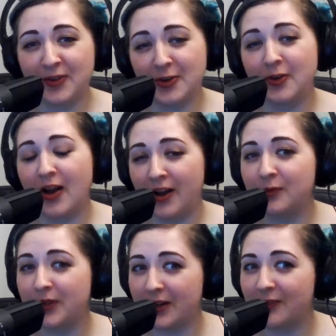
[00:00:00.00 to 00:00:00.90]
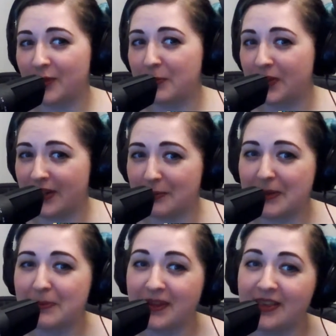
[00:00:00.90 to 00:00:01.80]
you're on, we're putting
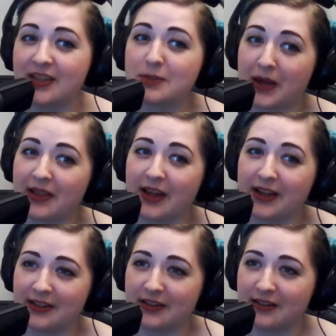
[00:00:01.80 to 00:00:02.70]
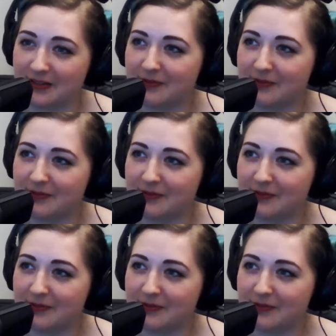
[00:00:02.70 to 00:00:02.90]
people in the spotlight and.